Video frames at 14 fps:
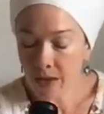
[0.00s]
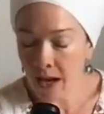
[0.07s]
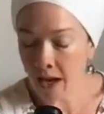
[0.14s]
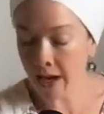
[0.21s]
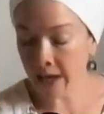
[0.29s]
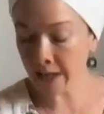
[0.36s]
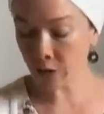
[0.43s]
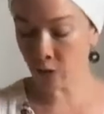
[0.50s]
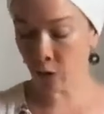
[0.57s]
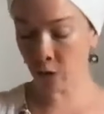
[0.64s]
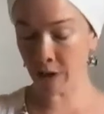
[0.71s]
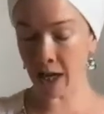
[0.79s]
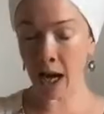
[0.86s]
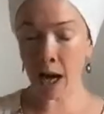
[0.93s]
Eyes
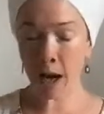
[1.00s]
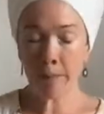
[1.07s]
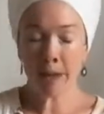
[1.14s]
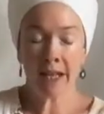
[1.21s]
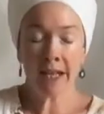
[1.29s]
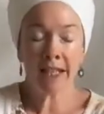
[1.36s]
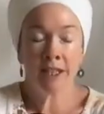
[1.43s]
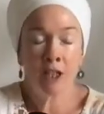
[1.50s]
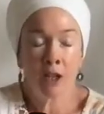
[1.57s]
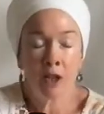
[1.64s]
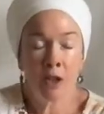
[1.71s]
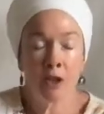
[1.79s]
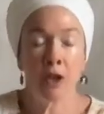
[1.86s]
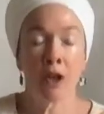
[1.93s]
rolled up and into
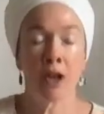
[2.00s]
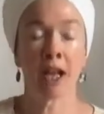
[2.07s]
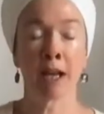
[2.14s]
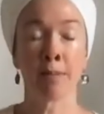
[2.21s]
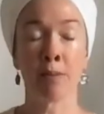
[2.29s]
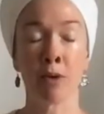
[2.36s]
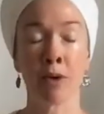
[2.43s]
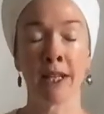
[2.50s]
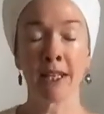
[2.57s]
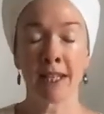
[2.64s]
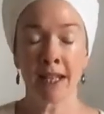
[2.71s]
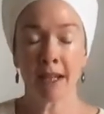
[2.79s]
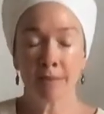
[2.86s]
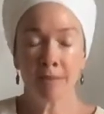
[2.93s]
the third eye point.